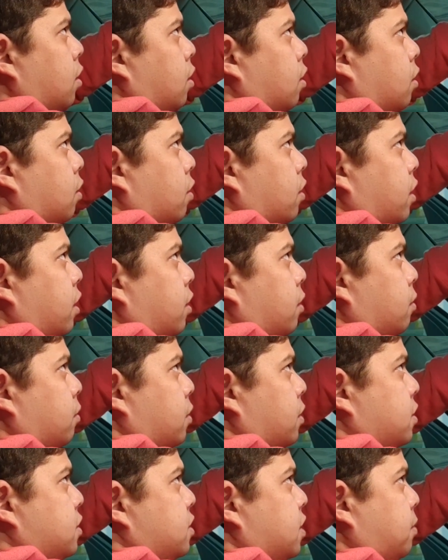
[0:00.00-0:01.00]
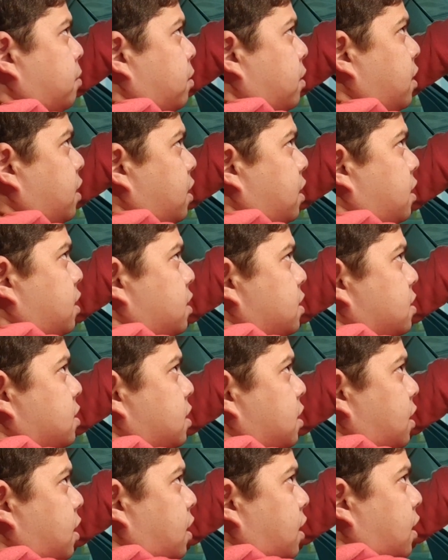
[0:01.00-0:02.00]
Okay, what is happening is,
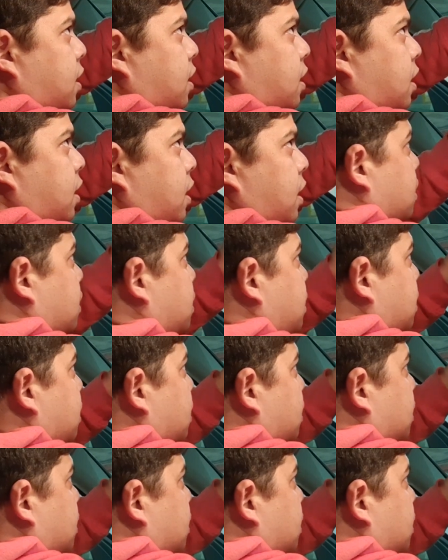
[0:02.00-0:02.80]
yeah,